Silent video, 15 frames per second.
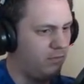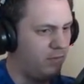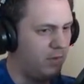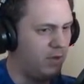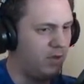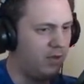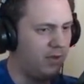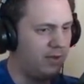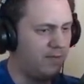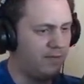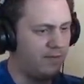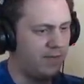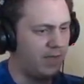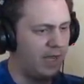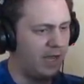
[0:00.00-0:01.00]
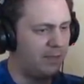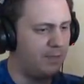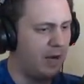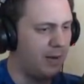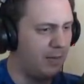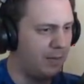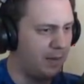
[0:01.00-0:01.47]
Message sent. Yeah,
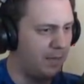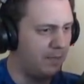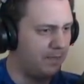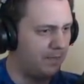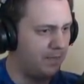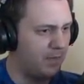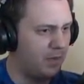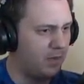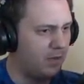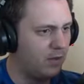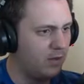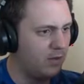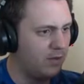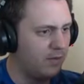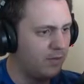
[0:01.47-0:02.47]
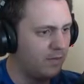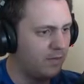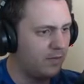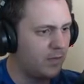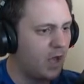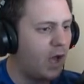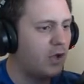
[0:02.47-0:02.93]
probably.
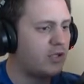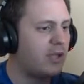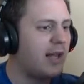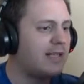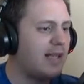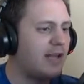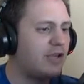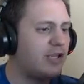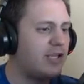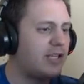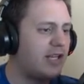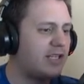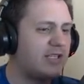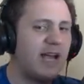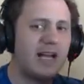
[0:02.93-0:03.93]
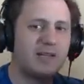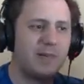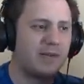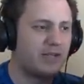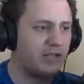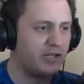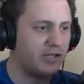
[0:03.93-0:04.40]
Oh, so that's how she sends text
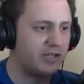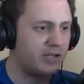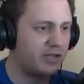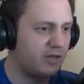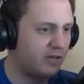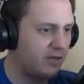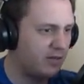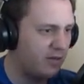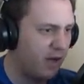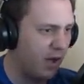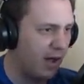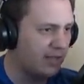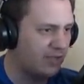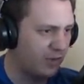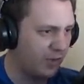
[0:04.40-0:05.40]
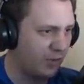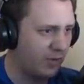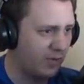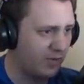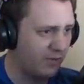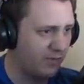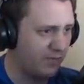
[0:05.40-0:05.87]
messages. Oh, that's cool.
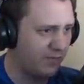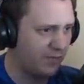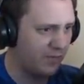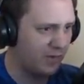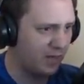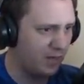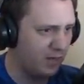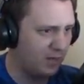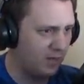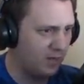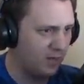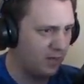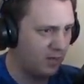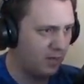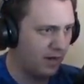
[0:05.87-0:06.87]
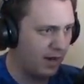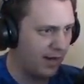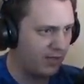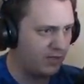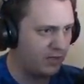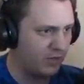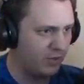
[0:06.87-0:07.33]
All
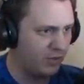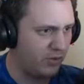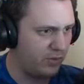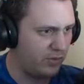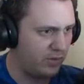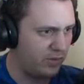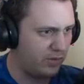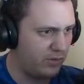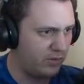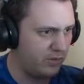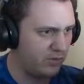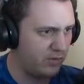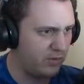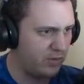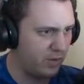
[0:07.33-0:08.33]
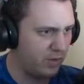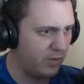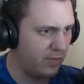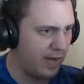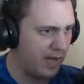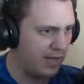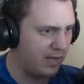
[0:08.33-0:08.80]
right, so let's go
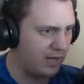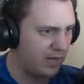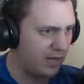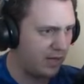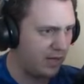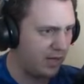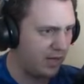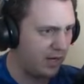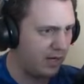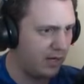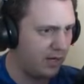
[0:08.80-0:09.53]
back in here.